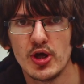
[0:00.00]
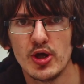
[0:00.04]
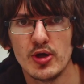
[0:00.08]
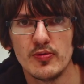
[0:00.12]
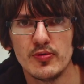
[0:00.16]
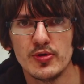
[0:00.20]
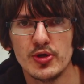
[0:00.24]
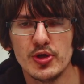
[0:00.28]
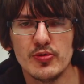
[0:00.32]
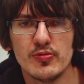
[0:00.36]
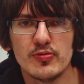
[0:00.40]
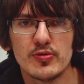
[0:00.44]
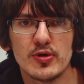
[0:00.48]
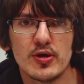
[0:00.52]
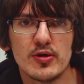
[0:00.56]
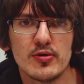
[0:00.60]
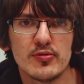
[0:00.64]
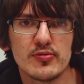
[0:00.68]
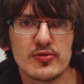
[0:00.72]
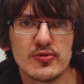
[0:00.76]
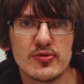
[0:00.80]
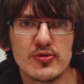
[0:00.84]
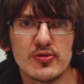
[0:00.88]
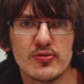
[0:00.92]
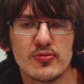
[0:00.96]
which will
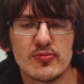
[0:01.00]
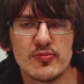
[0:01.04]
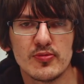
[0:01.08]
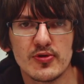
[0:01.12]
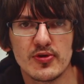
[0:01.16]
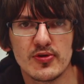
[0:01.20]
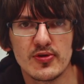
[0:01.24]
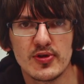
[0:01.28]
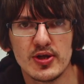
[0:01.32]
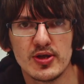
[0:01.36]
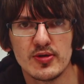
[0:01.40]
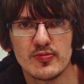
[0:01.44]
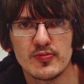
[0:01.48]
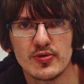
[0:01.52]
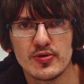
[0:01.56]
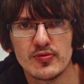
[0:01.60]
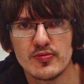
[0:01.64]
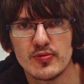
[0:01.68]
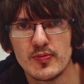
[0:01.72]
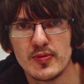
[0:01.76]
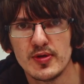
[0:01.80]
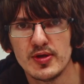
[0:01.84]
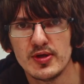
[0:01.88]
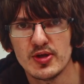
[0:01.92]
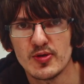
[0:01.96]
alter the shape of
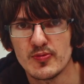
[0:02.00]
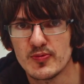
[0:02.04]
the beach,